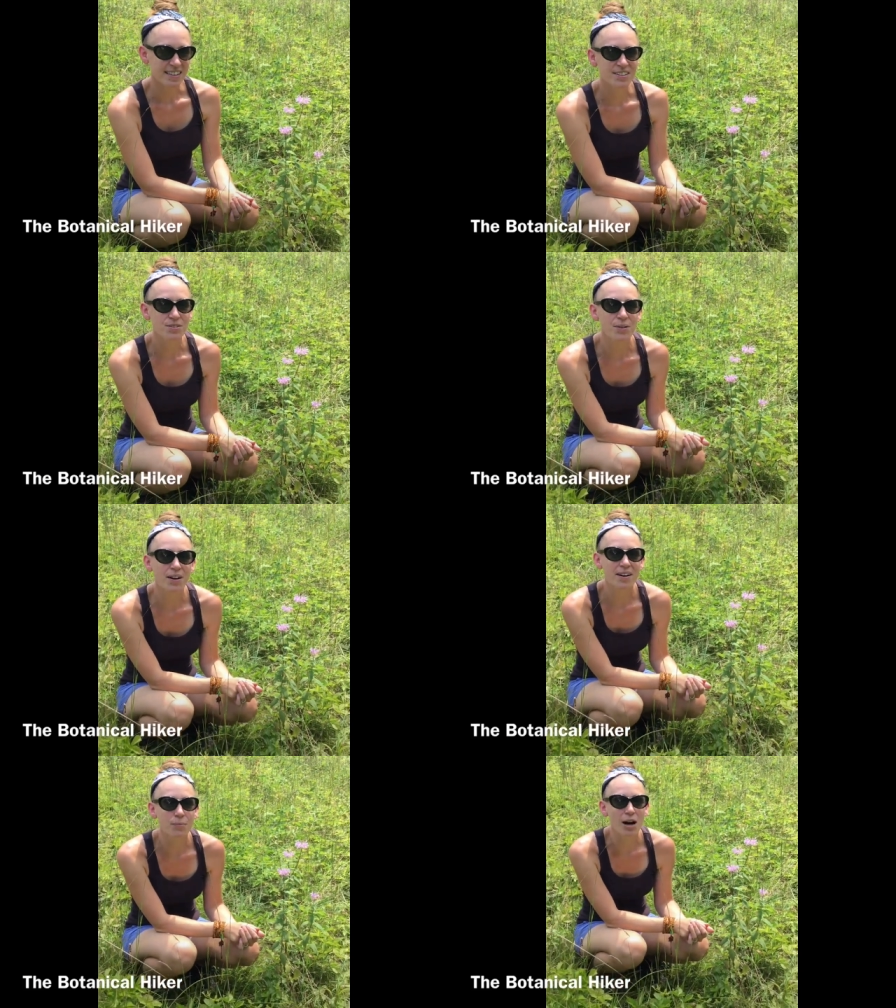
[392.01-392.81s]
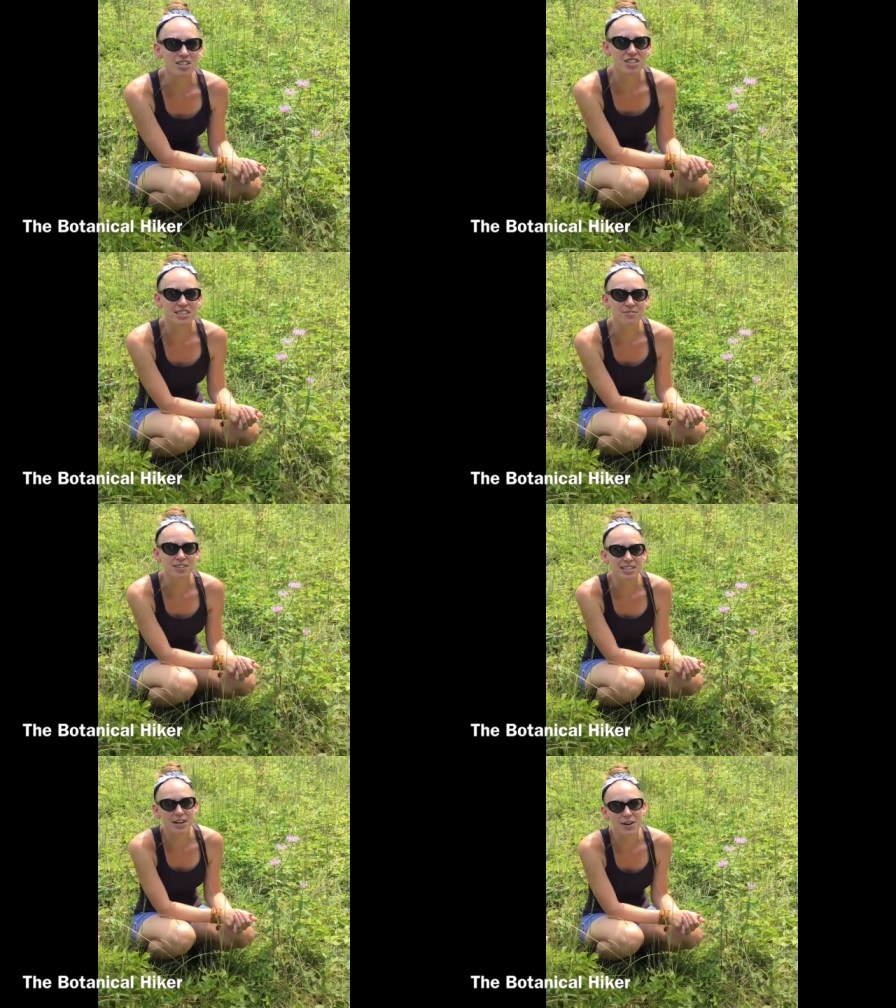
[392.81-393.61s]
You are watching a
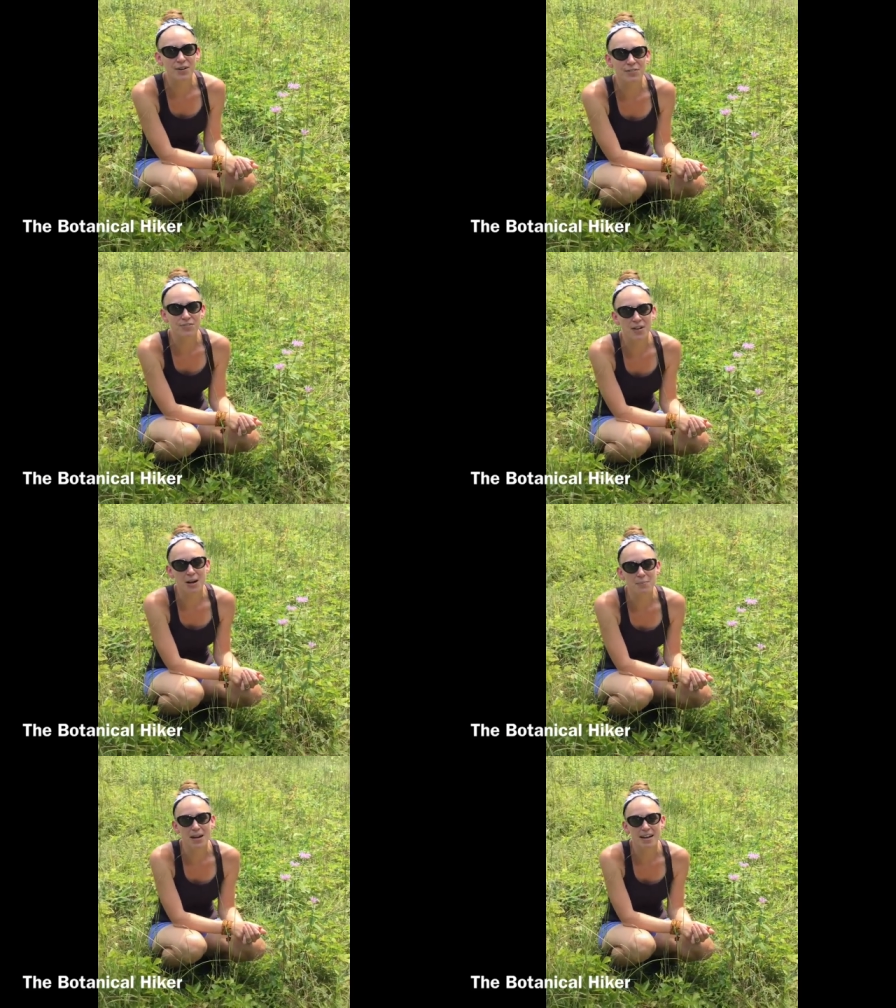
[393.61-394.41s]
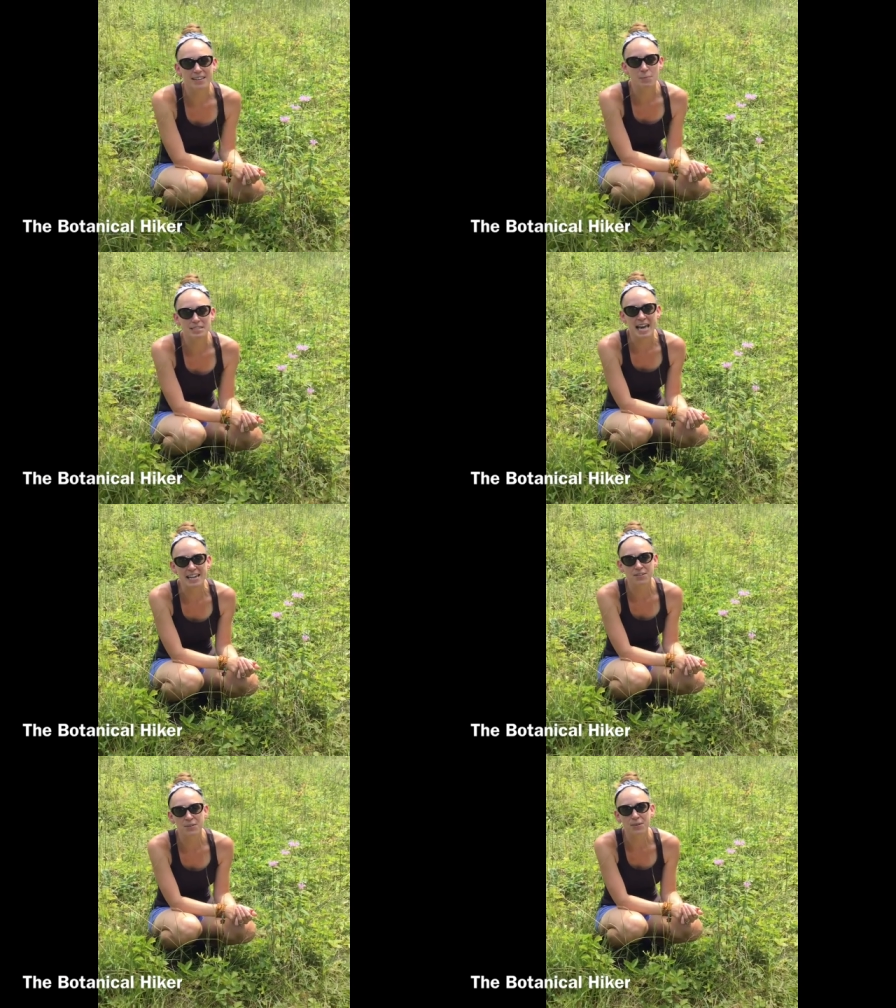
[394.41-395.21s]
video from the
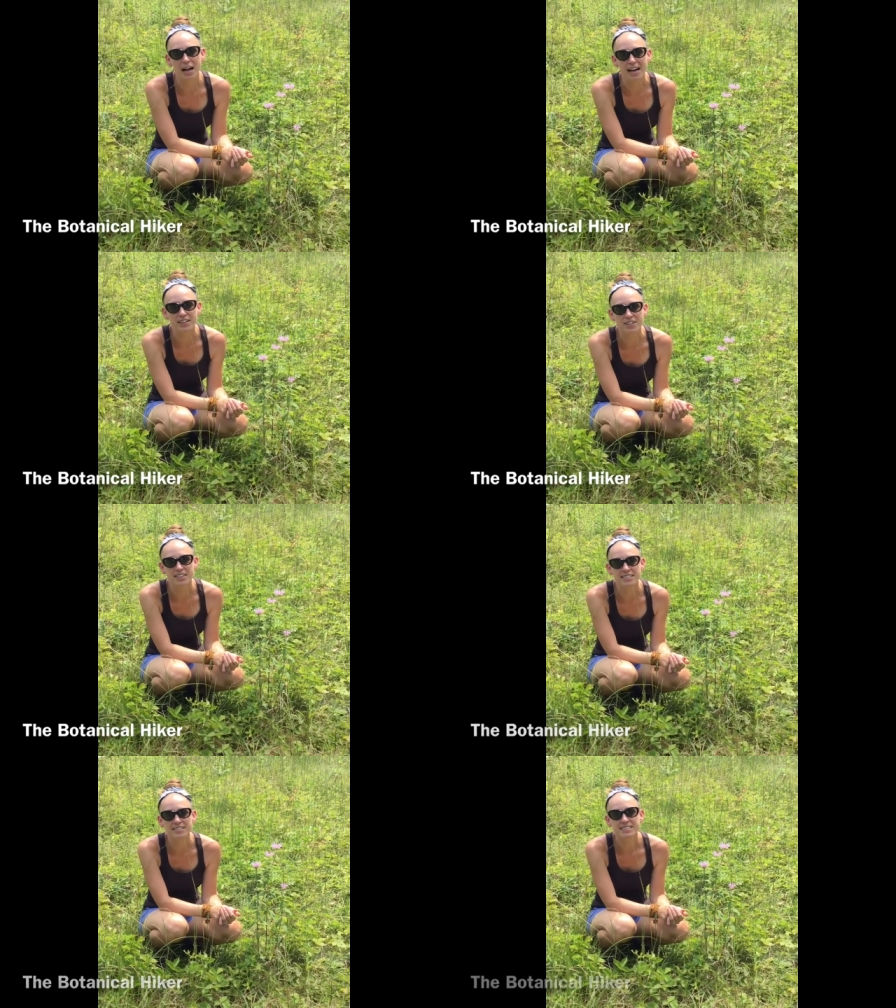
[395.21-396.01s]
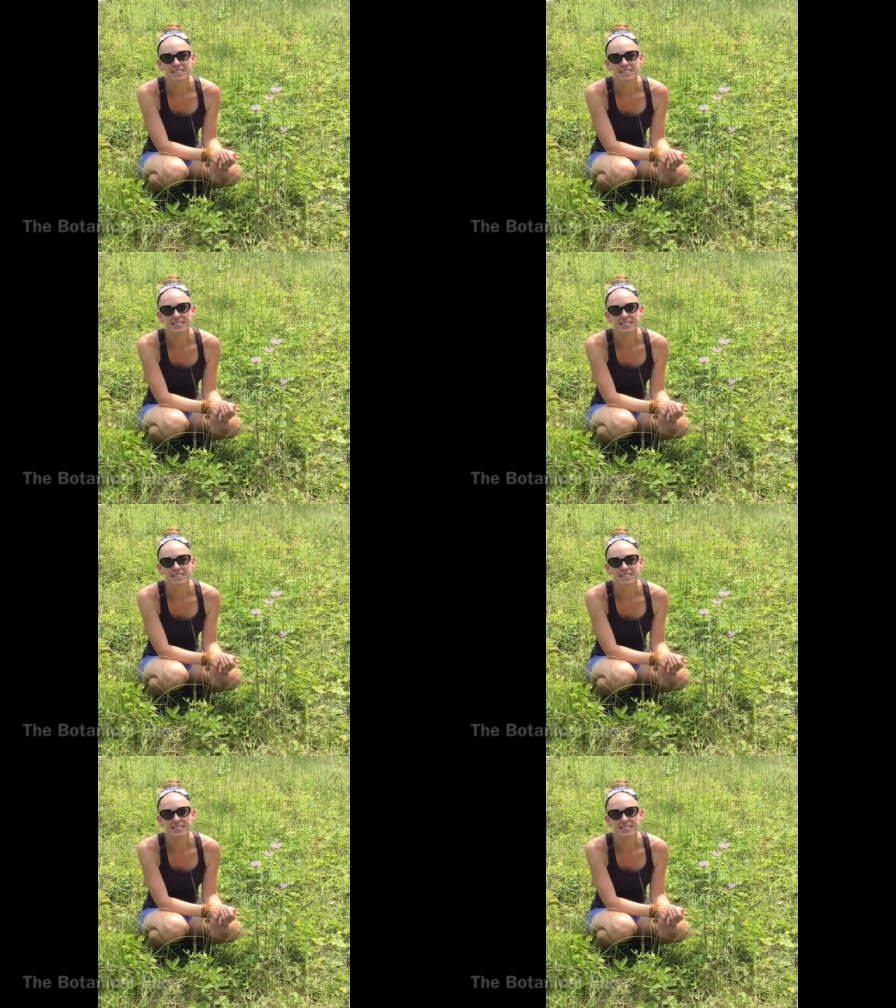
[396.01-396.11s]
Botanical Hiker